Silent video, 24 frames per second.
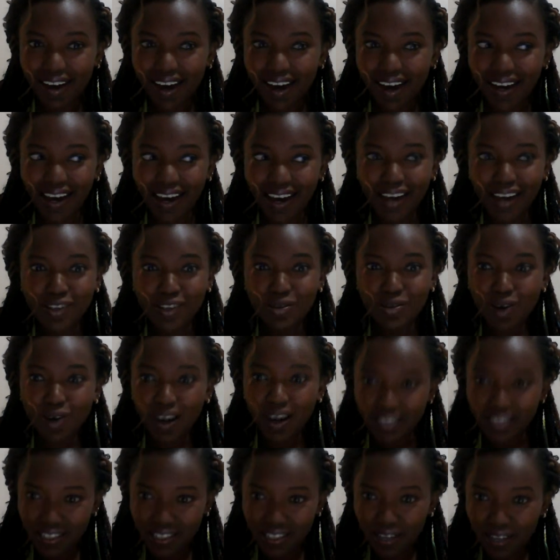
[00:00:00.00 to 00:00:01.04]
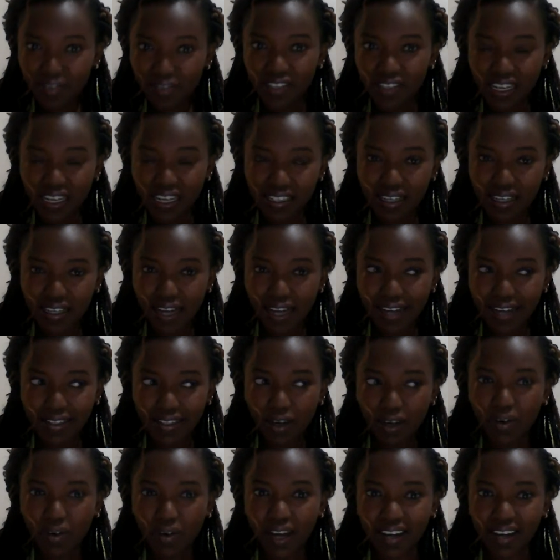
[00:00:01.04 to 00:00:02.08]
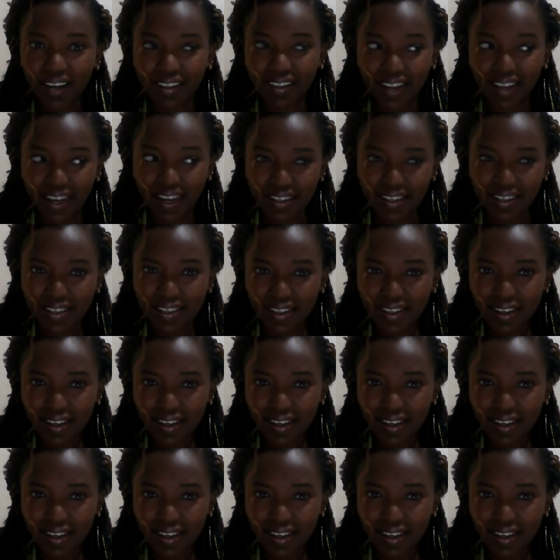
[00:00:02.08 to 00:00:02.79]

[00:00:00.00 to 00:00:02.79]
I saw ourselves just lie down like that.